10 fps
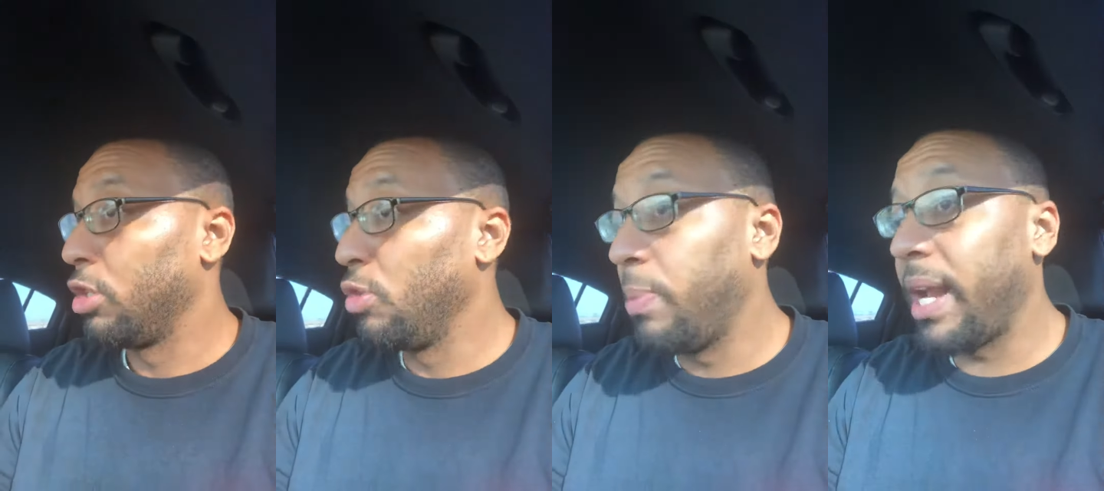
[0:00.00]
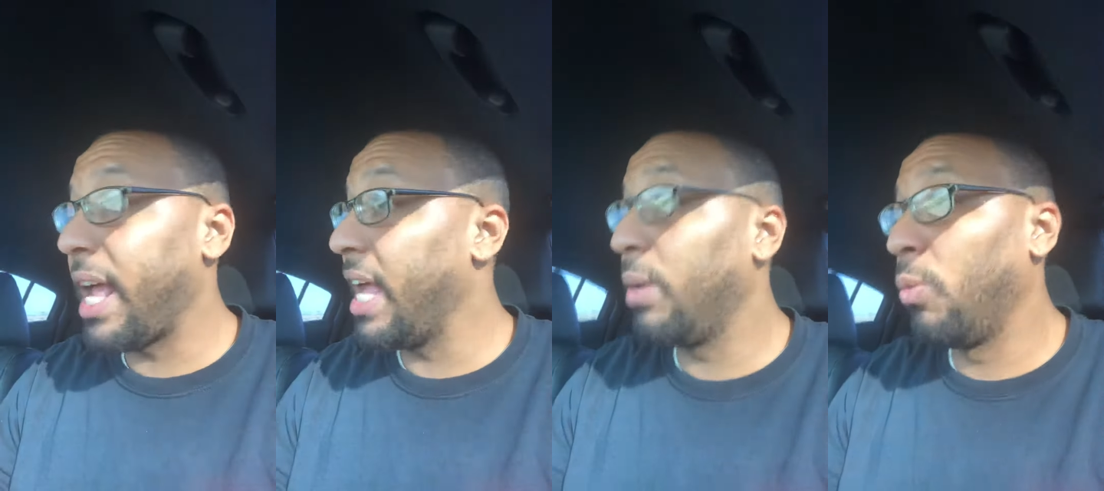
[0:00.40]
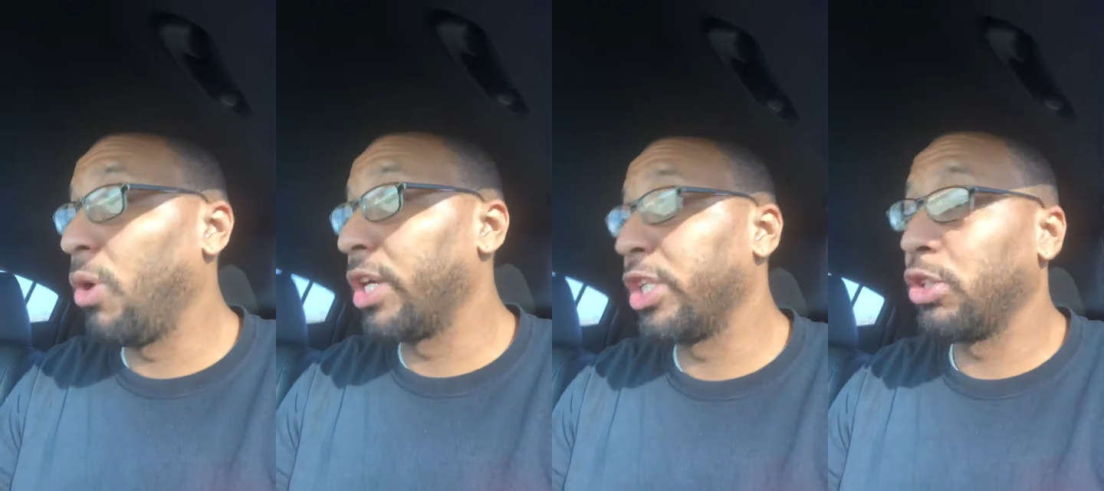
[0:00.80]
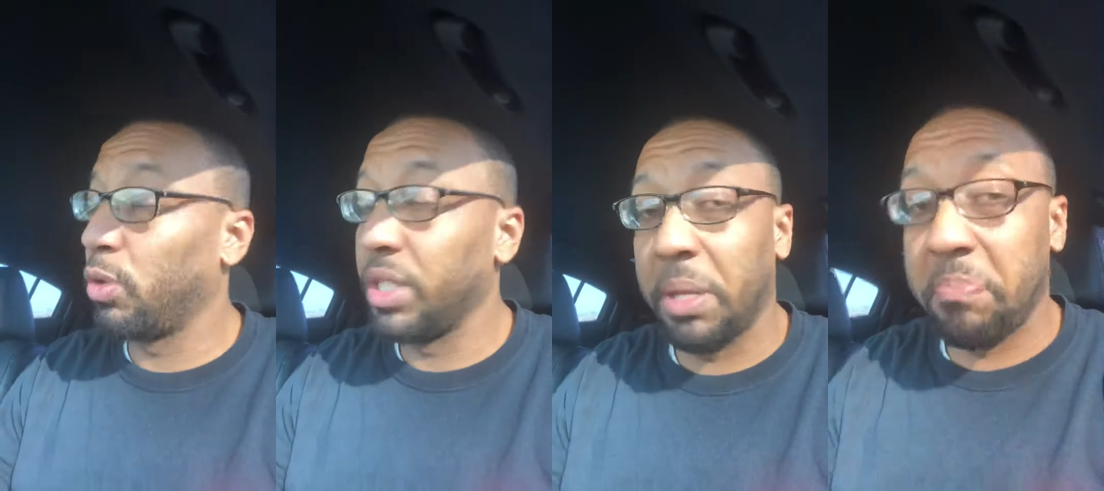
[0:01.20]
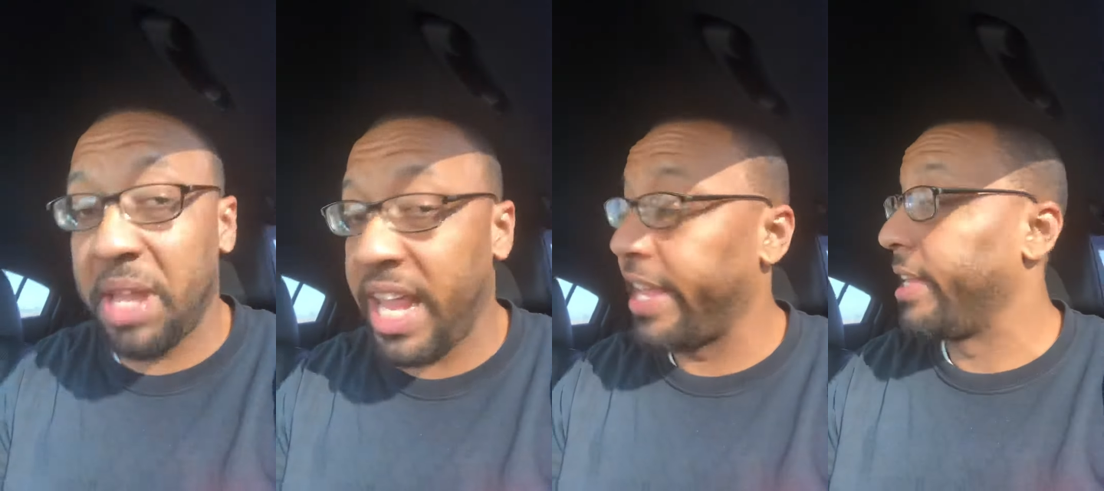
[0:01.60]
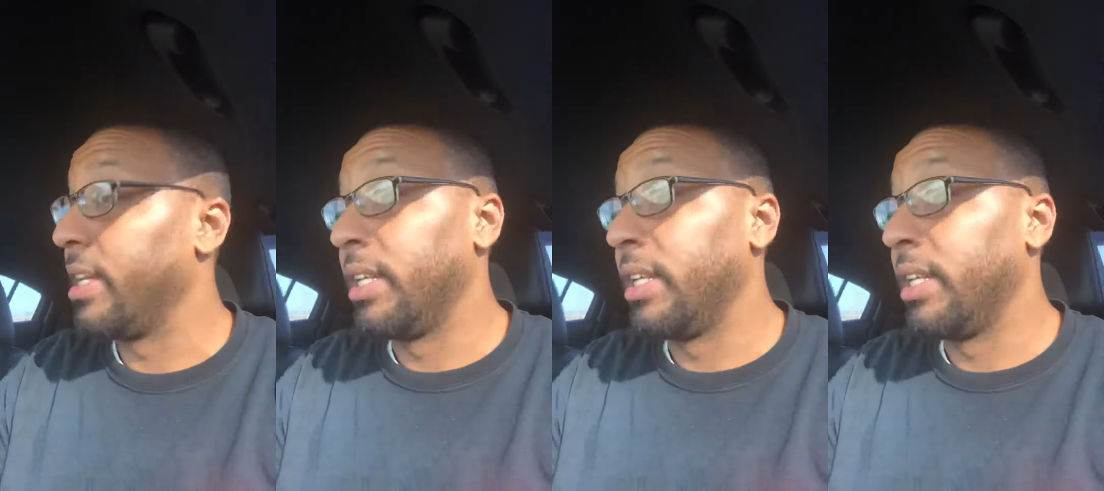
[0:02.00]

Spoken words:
You better have them waters on demand.